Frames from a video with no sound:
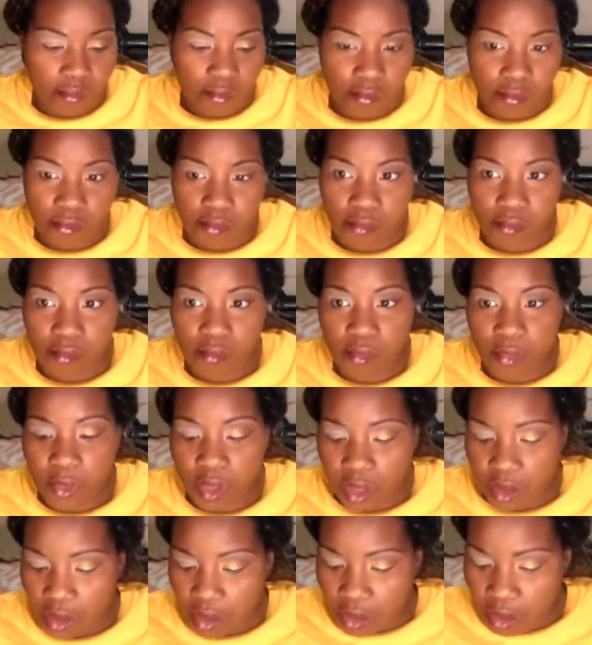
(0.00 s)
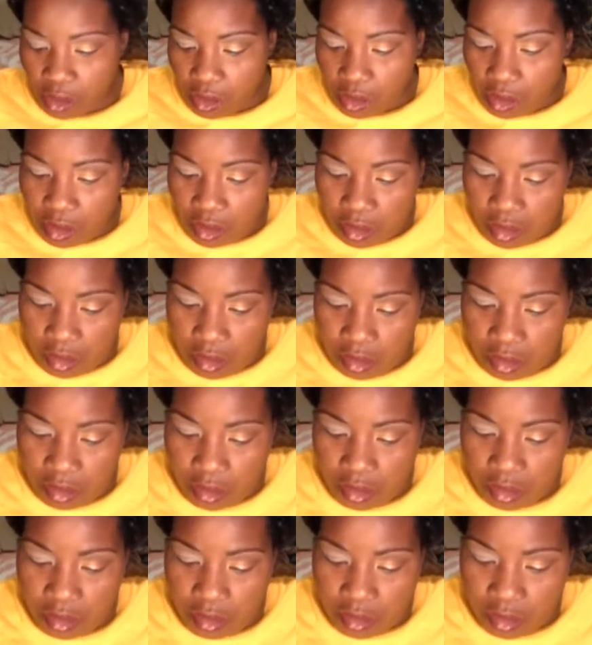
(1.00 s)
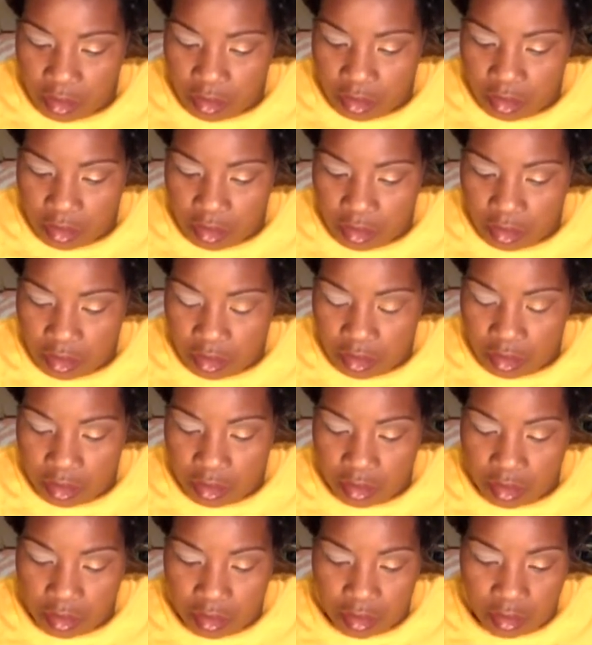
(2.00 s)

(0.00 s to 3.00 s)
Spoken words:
(no one is talking)